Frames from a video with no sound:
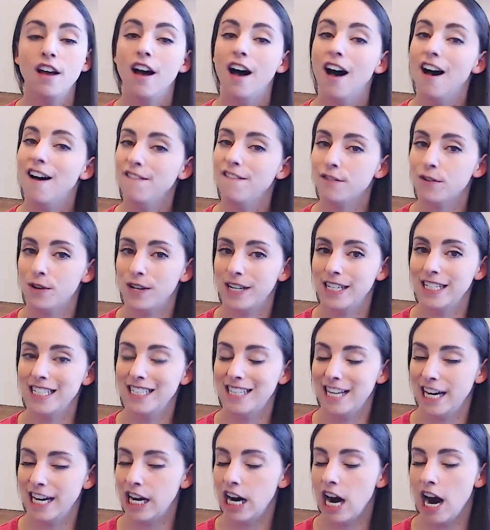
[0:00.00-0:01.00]
Of course,
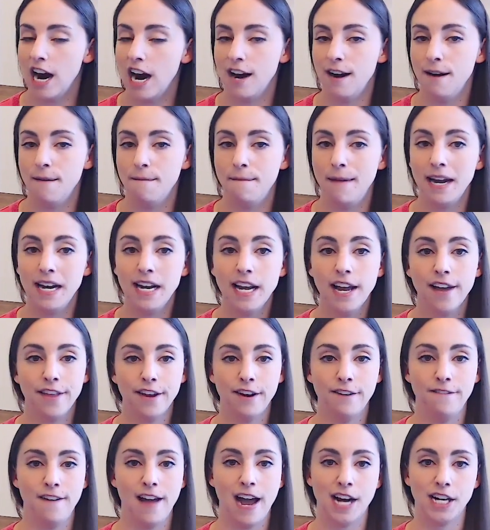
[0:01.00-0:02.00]
there are many other
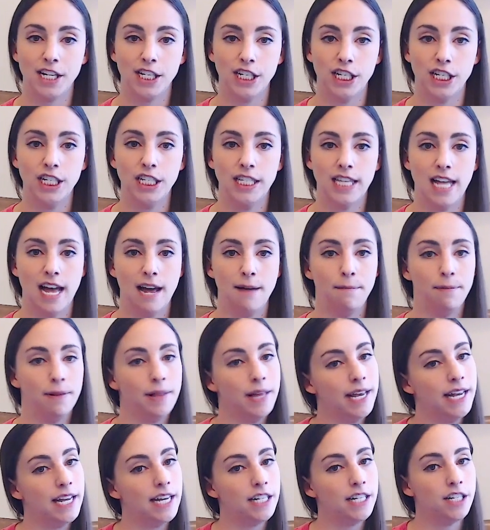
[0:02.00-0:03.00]
factors that
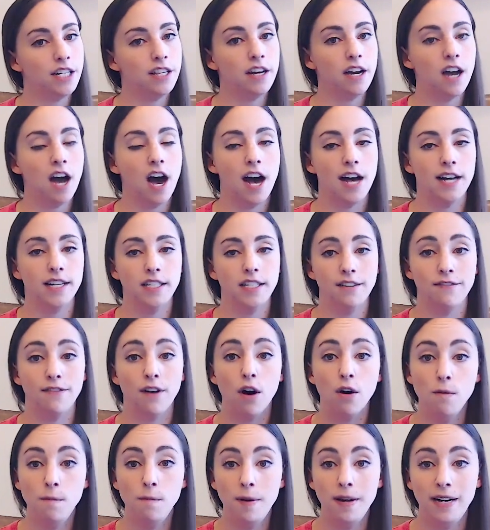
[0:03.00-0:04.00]
play into the cost of
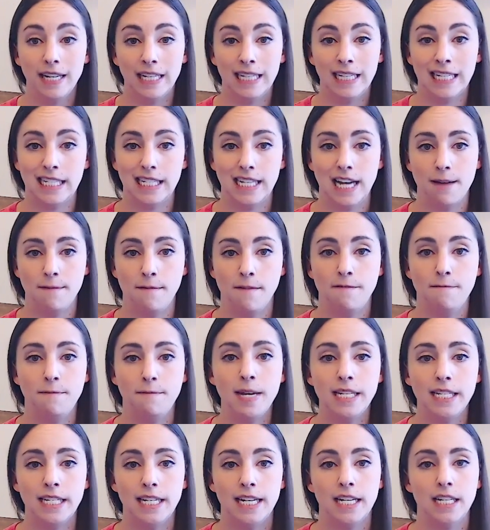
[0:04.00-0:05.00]
opening this type of
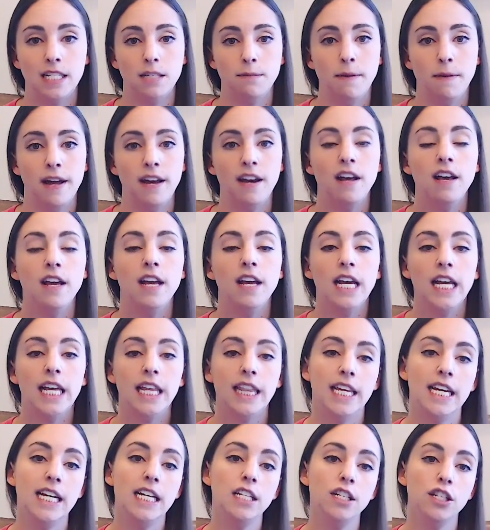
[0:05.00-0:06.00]
business, but
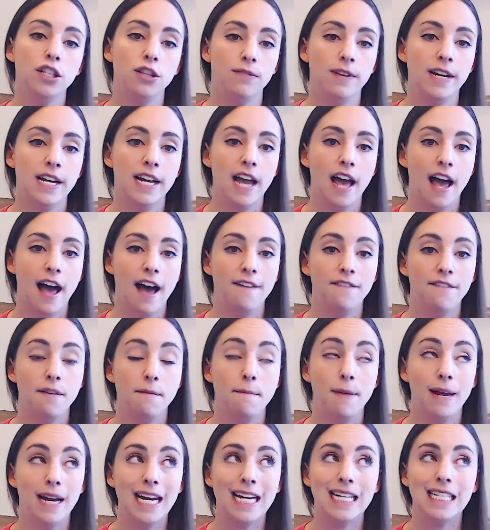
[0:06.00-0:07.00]
these 3 have the
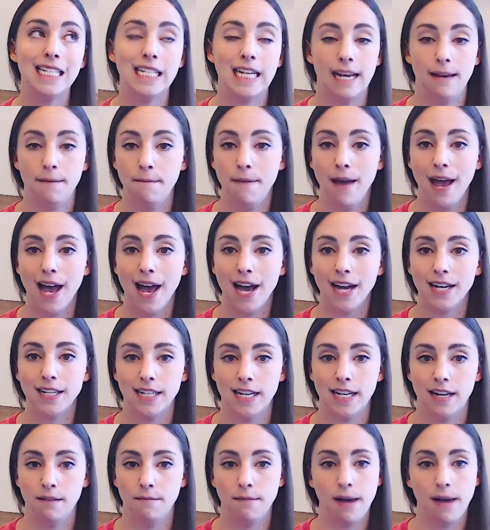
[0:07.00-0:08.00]
biggest impact
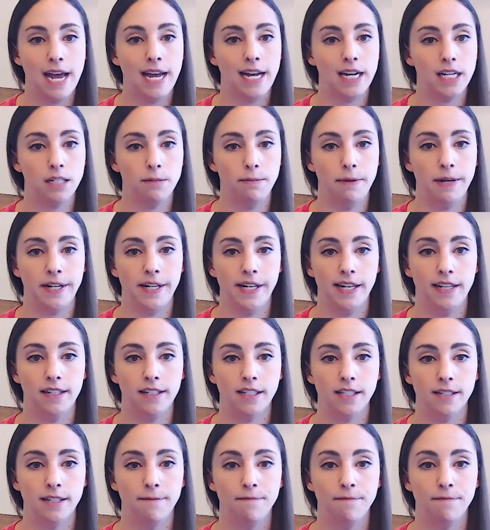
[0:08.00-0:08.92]
in my experience.